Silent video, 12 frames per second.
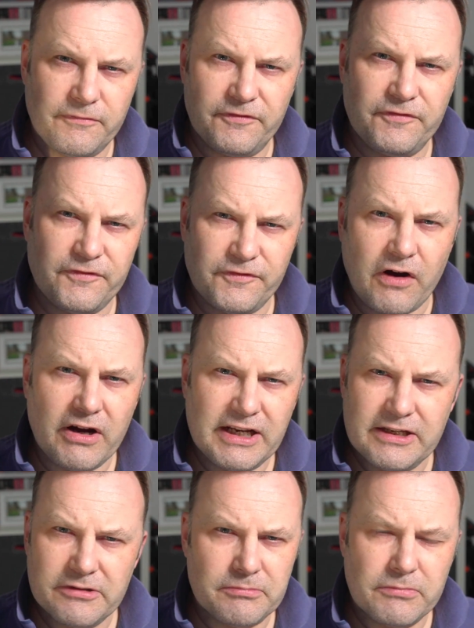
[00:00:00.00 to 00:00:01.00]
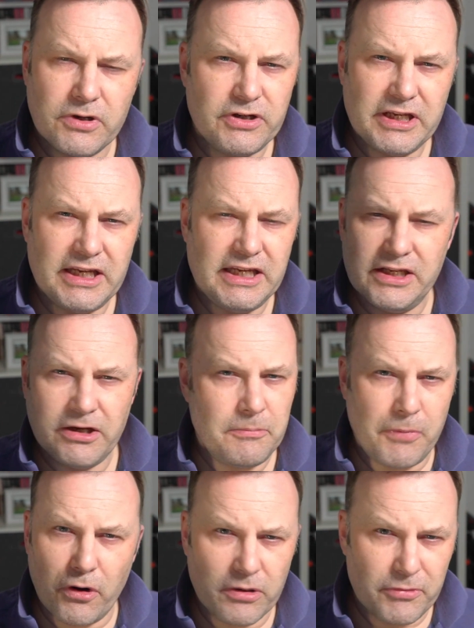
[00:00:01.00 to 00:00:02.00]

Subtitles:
find money, borrow